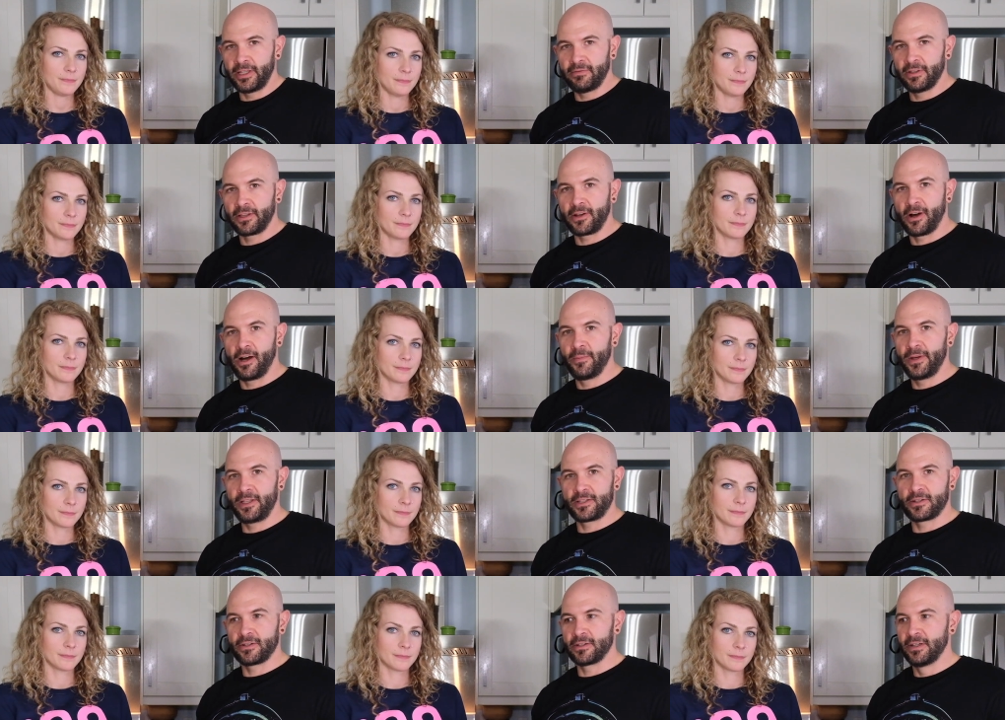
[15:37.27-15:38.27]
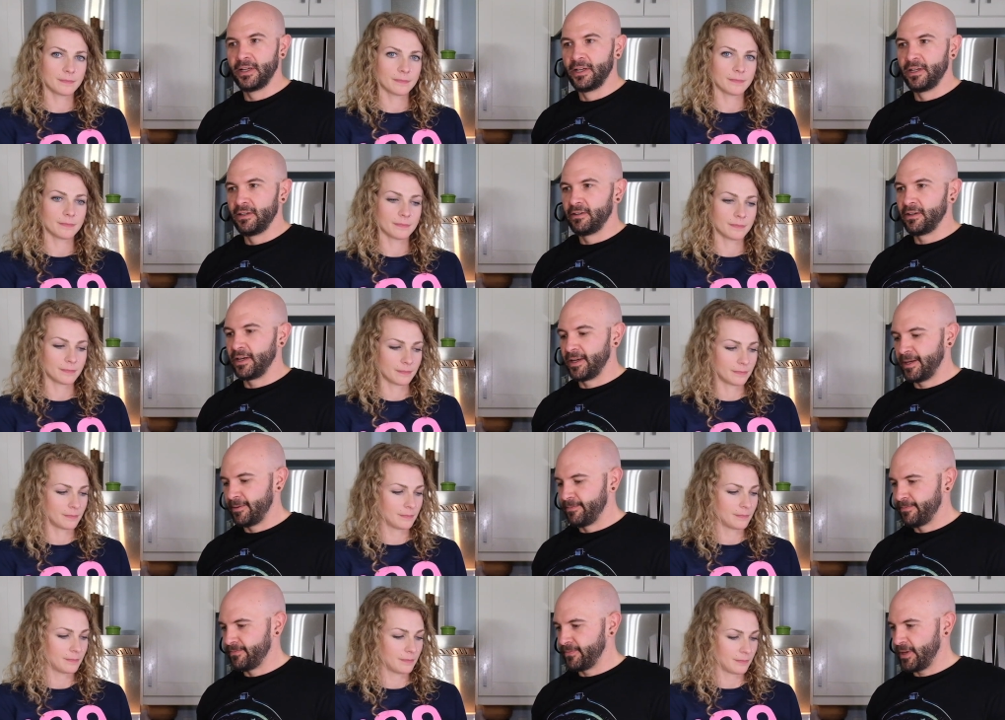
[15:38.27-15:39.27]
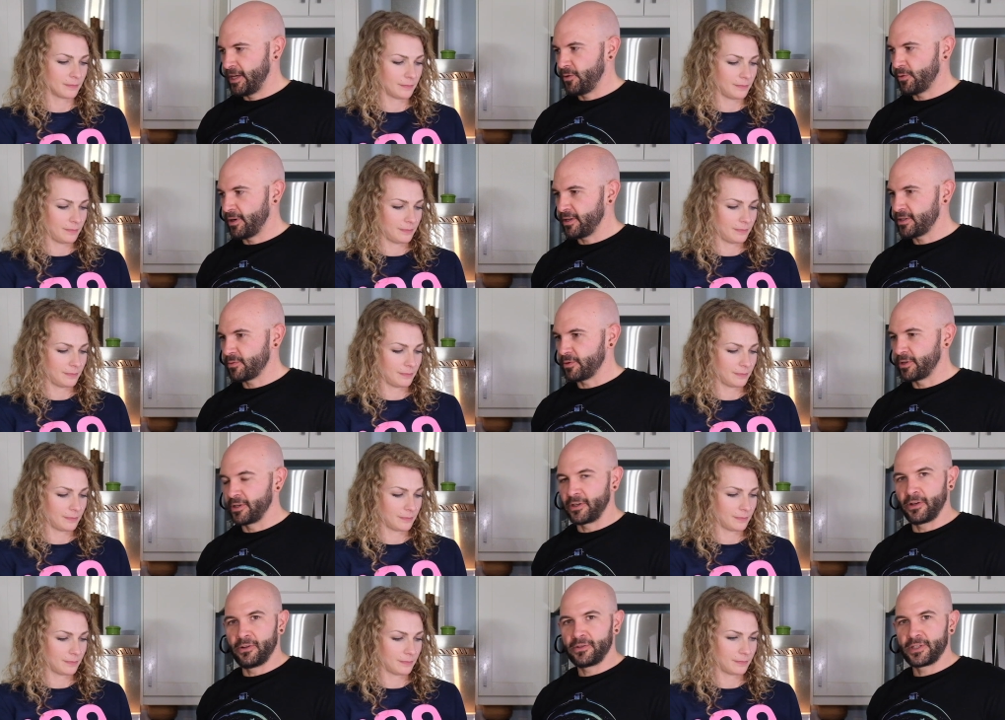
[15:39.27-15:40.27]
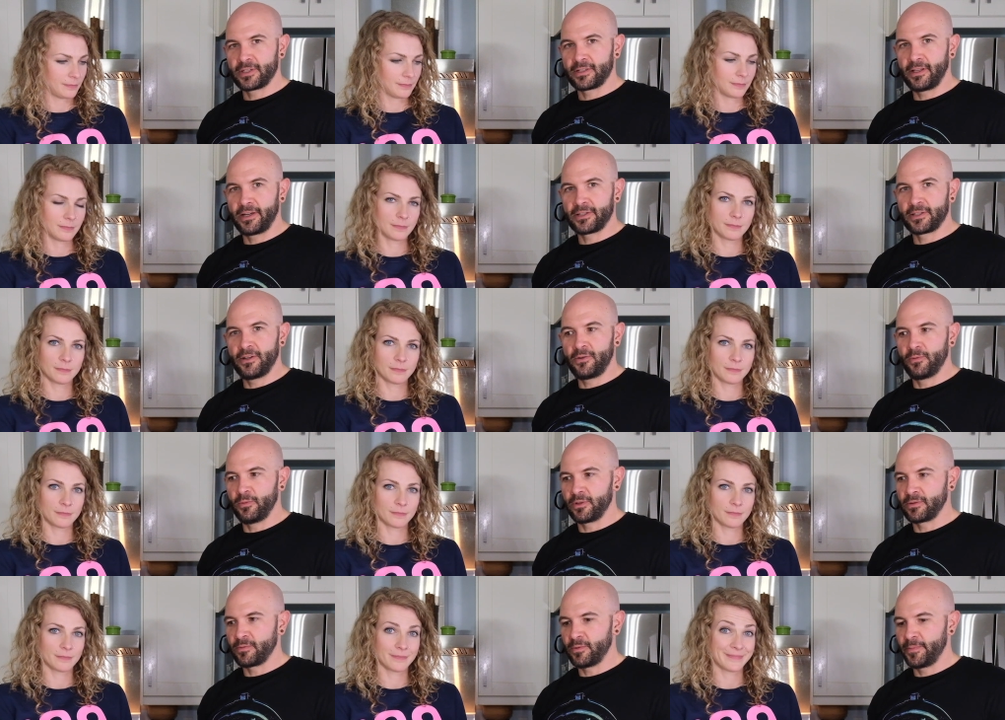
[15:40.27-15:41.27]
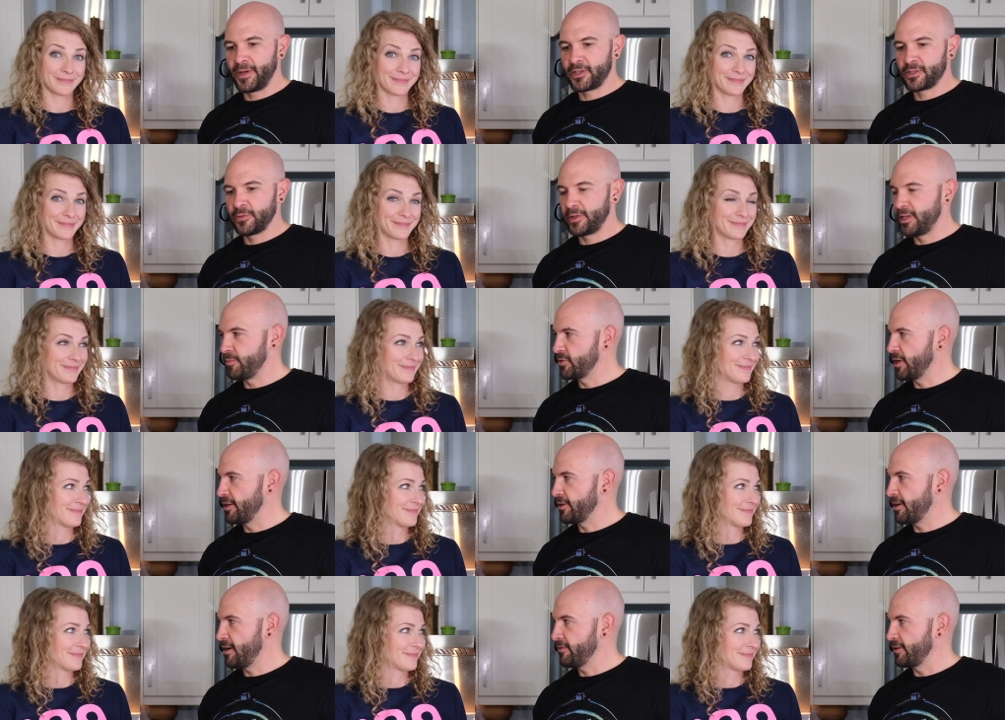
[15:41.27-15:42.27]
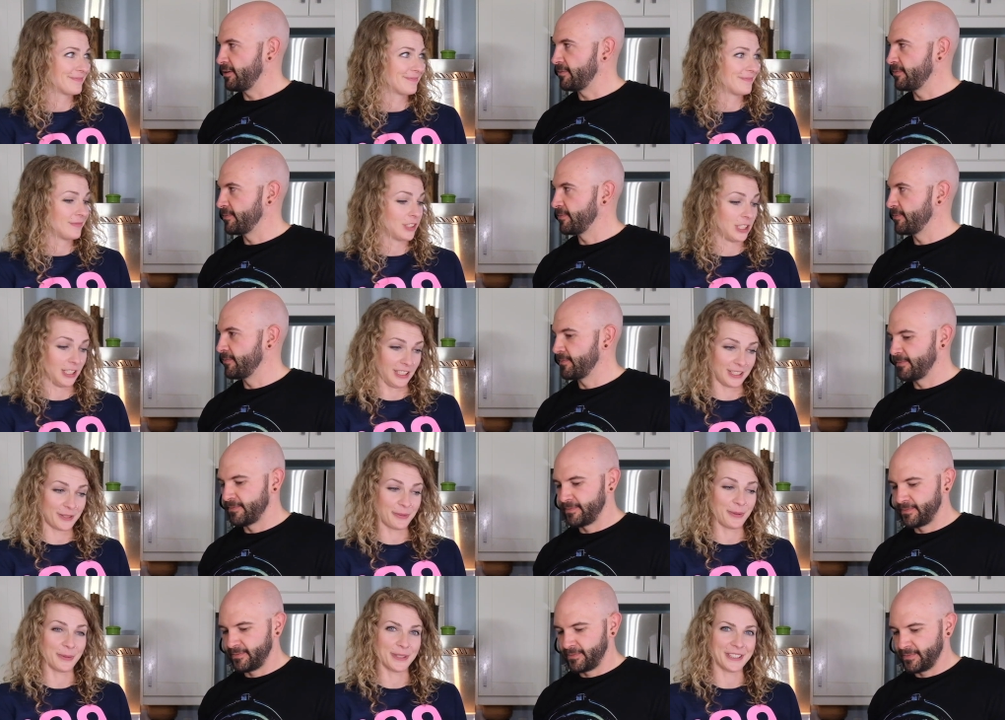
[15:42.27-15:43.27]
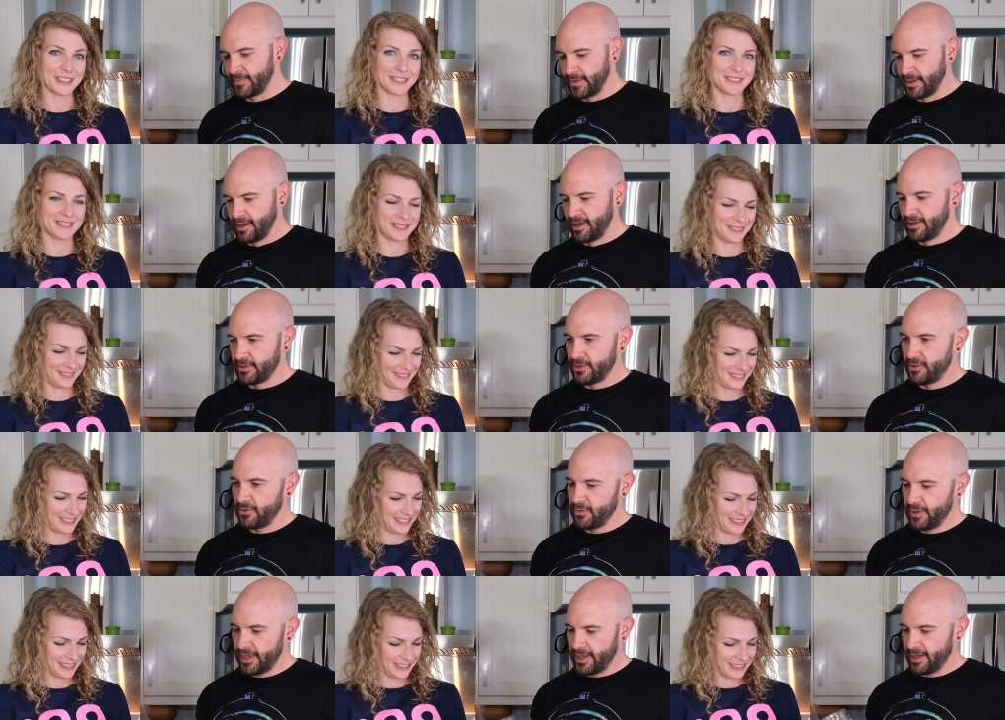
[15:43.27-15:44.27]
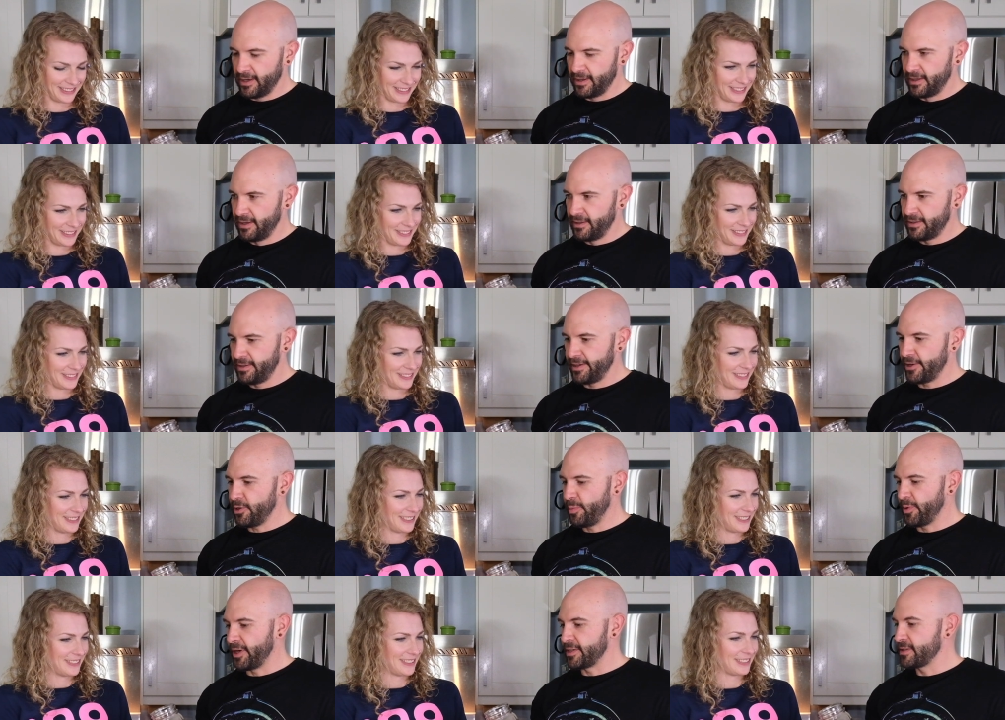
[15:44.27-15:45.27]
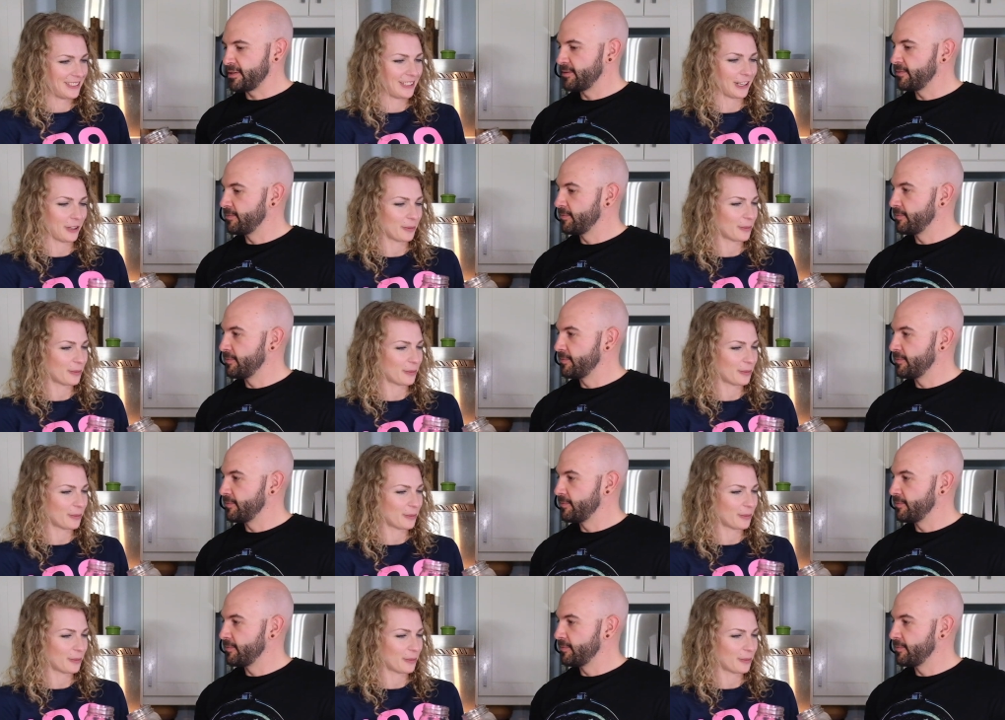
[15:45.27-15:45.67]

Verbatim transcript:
Speaker 1: leave it in the comments or um, anywhere else we're gonna go. Just let us know, and we'll we'll make sure we keep trying the coffee.
Speaker 2: Yes, we will.
Speaker 1: To, uh, to the Air press.